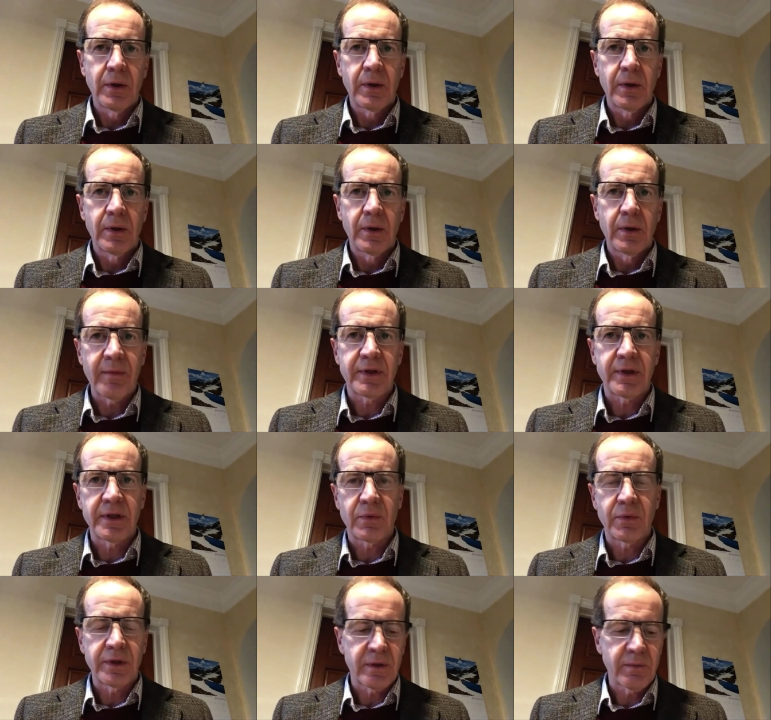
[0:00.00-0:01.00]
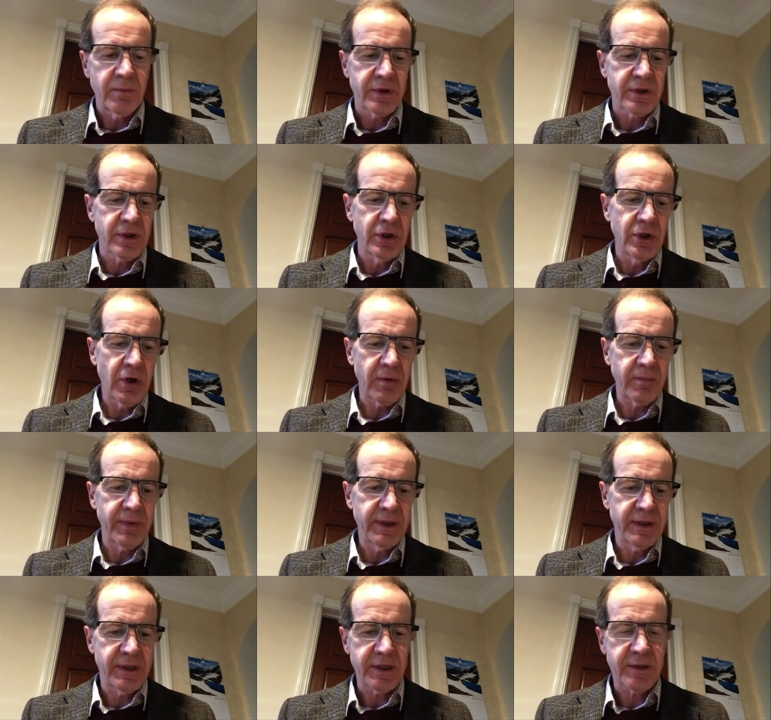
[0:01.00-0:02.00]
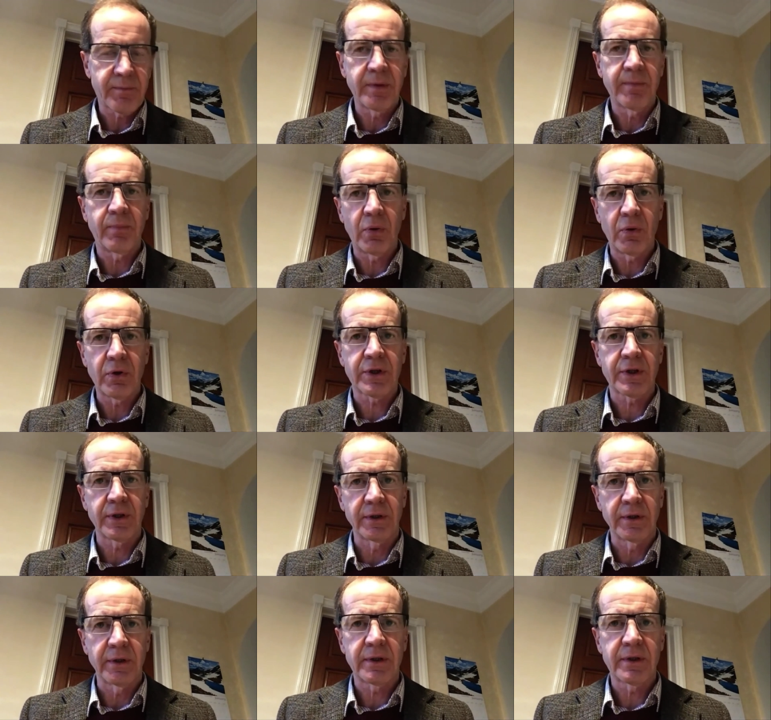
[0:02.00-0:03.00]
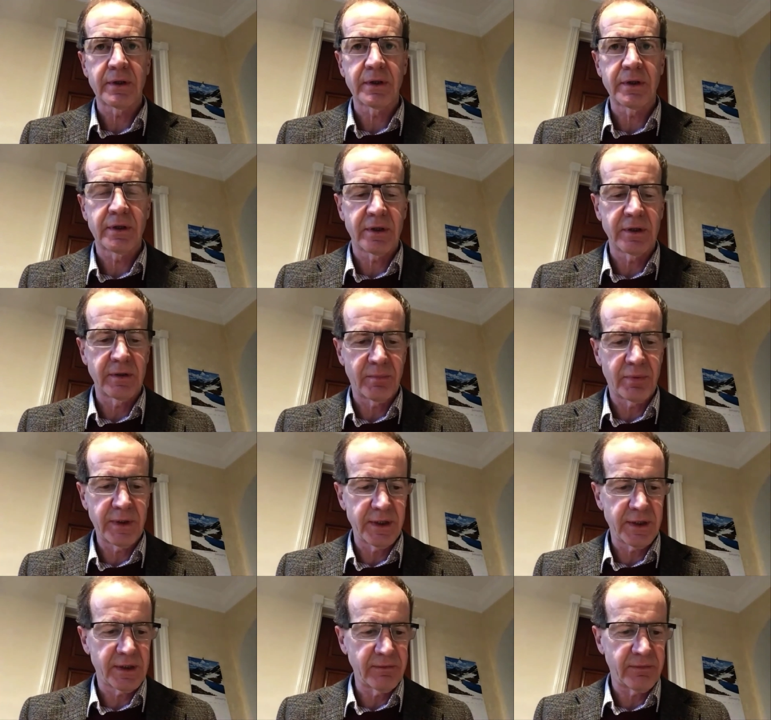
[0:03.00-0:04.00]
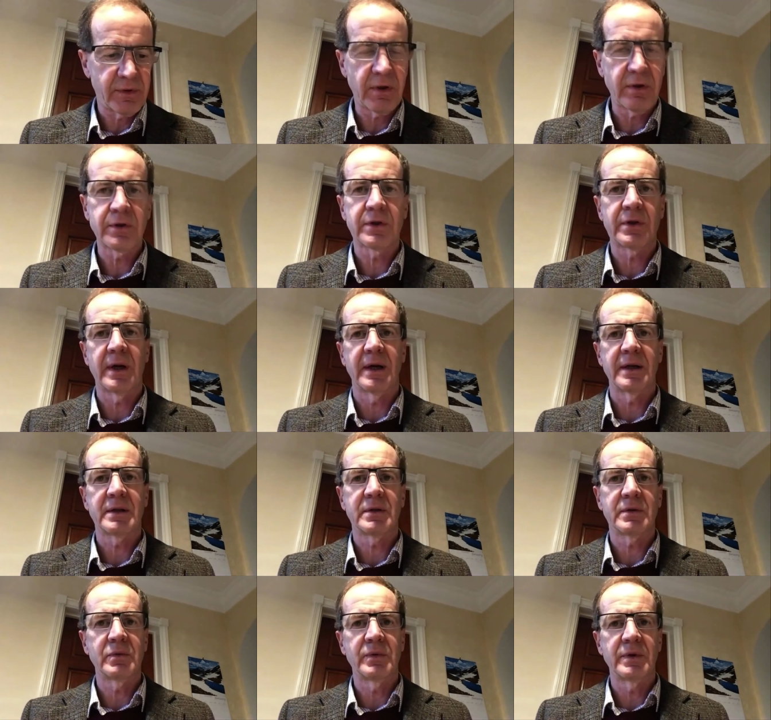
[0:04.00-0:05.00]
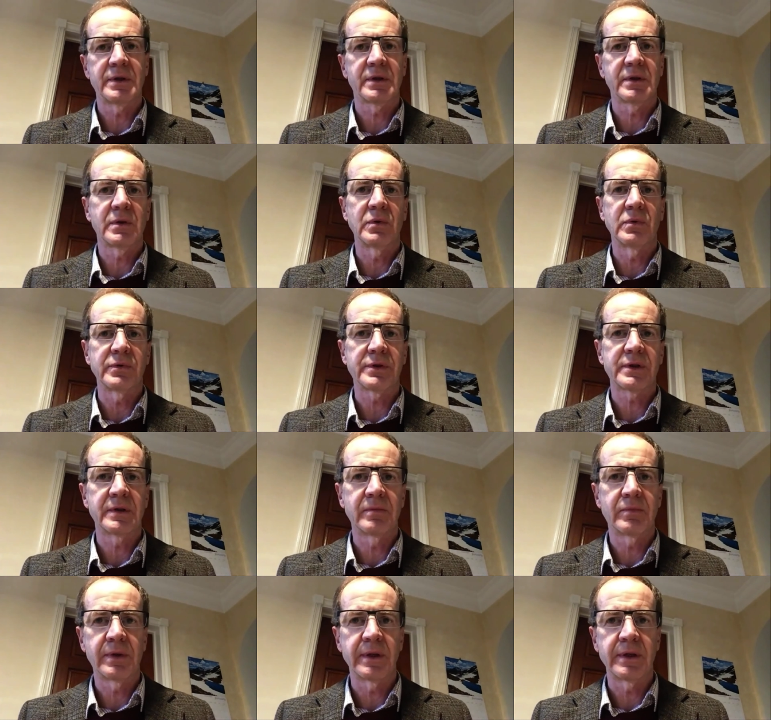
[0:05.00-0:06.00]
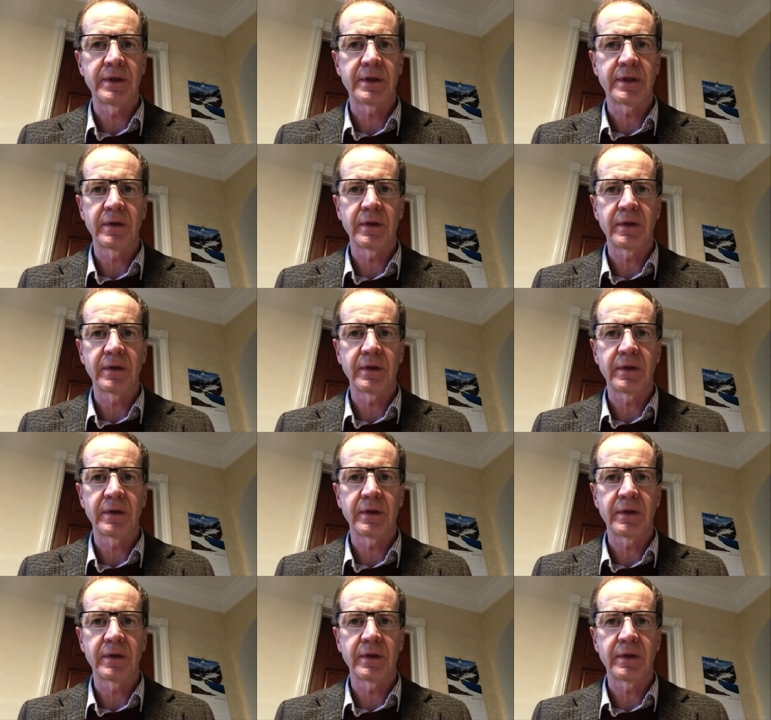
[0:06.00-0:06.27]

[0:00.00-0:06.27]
damages which must not be disproportionate to the breach of contract which caused the breach.